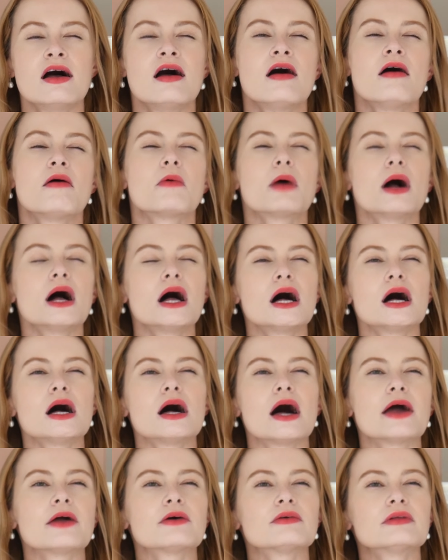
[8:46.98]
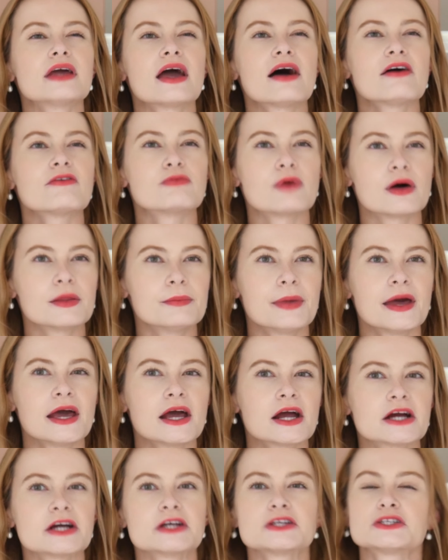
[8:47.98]
well, I only have one
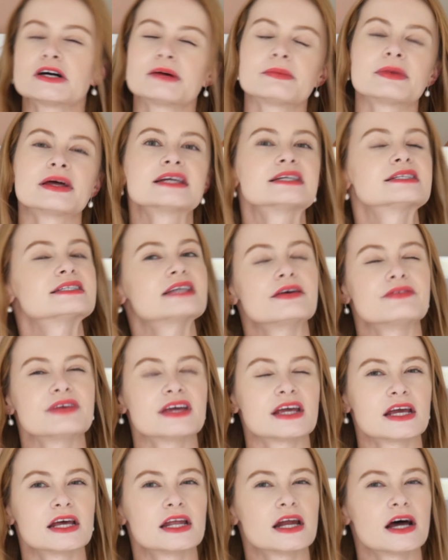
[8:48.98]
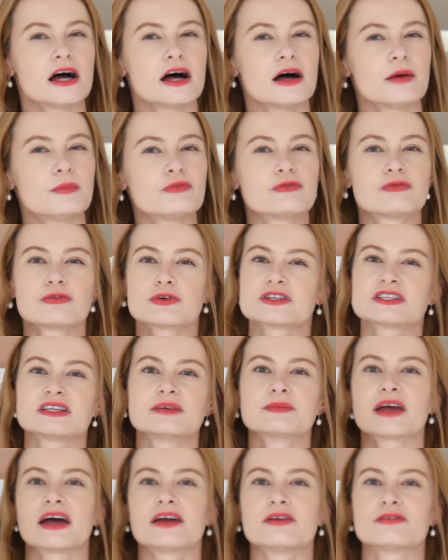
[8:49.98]
pair, so I'm like saving it up for
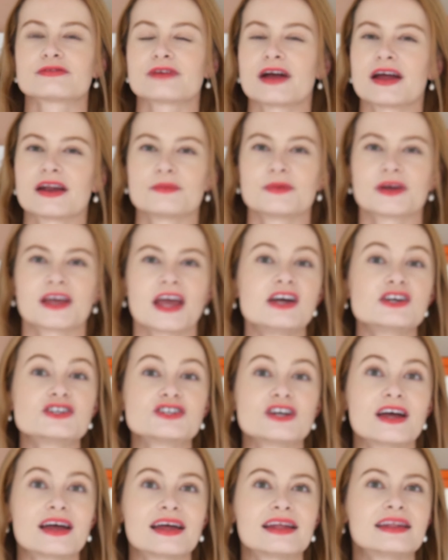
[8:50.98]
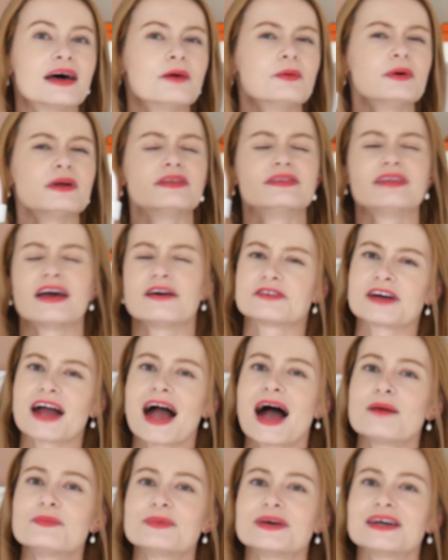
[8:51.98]
some kind of random occasion. That will never
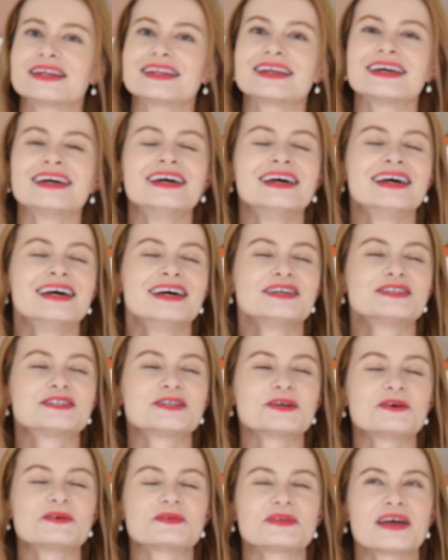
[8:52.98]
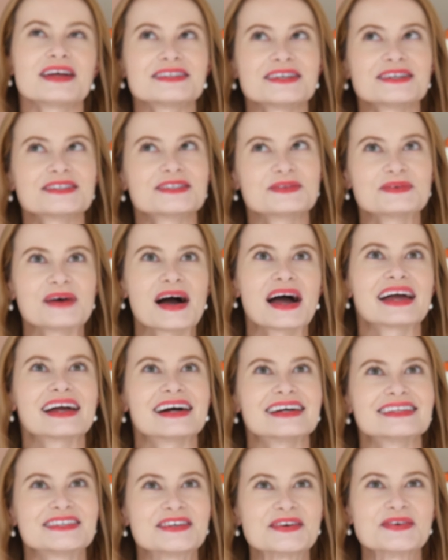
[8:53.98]
happen. So that's also why I
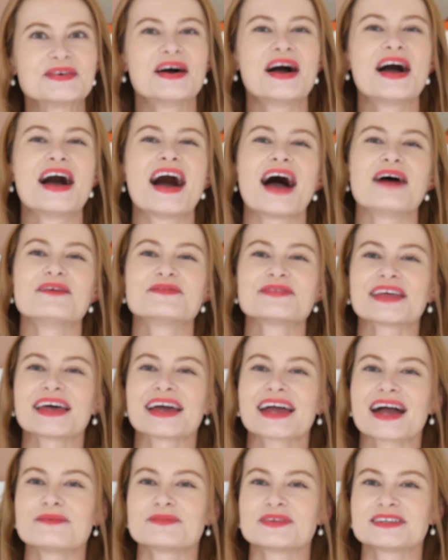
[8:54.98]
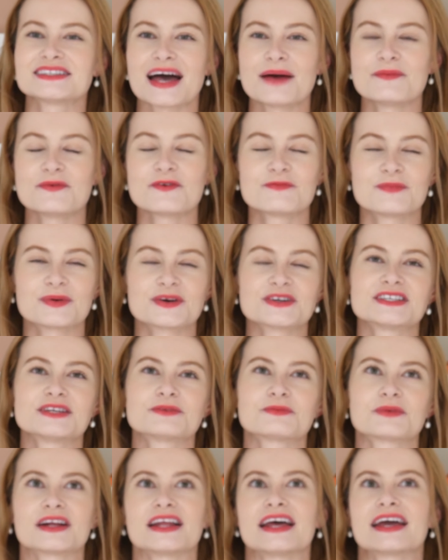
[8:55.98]
got two. I feel like I'm the type of
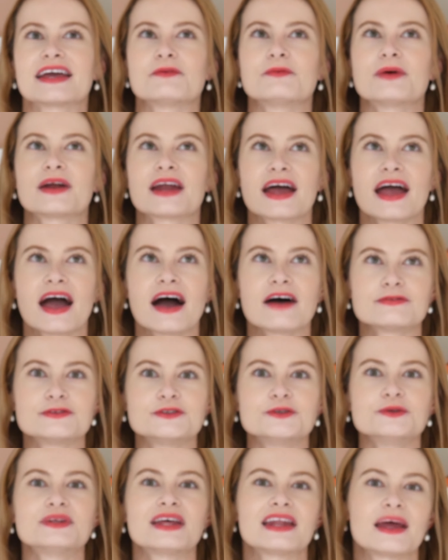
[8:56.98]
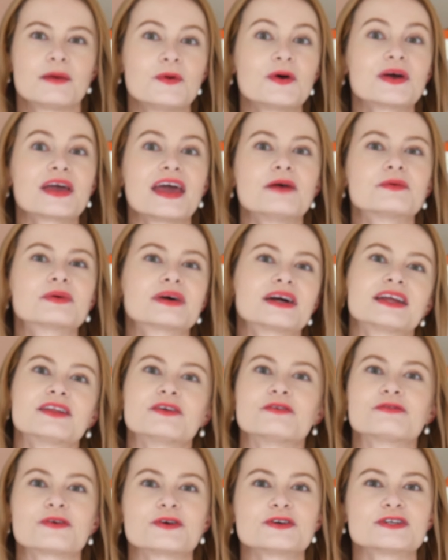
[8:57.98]
person where like when I have two, then I'm okay wearing the
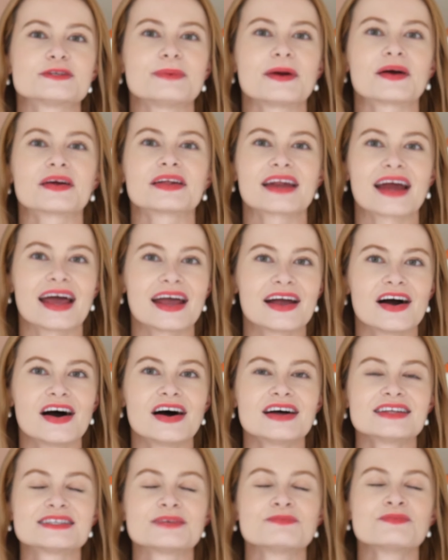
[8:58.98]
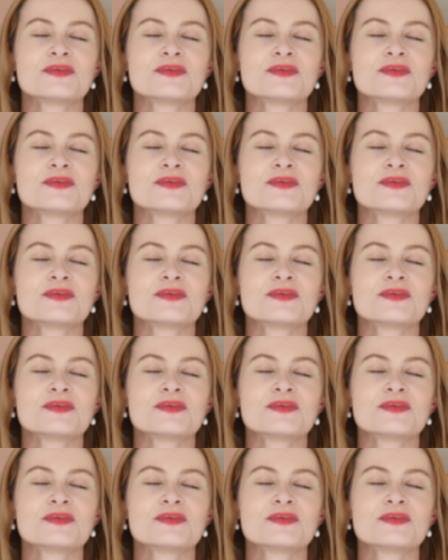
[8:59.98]
first pair that I got.